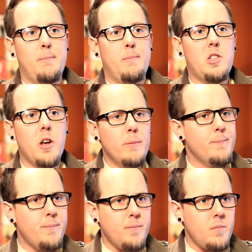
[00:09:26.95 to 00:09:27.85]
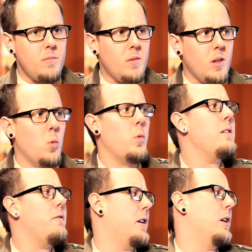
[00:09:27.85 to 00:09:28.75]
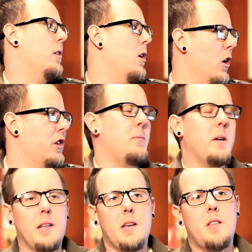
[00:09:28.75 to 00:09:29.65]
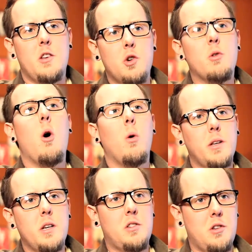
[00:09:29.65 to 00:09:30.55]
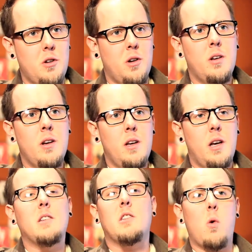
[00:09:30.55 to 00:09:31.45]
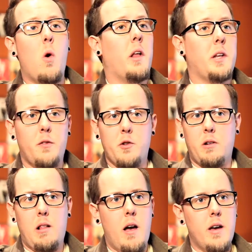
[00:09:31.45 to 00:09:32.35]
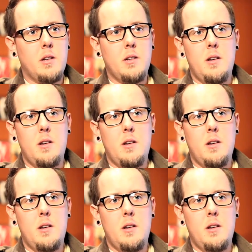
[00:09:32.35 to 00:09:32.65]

So we feel ultimately that you're only as good as the quality of your client.